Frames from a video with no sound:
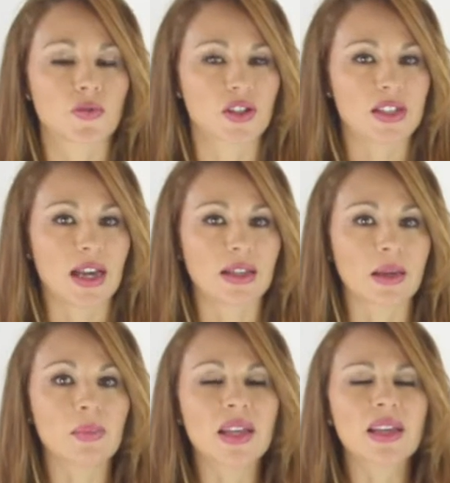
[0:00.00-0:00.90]
for
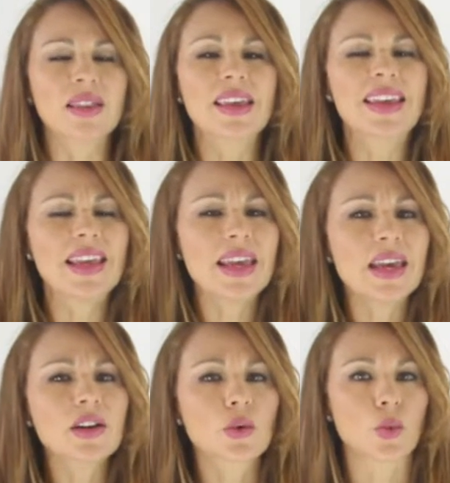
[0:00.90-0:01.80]
selling, meaning the
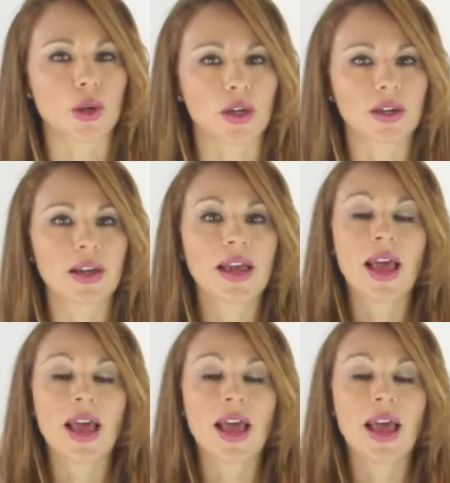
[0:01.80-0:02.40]
inner work.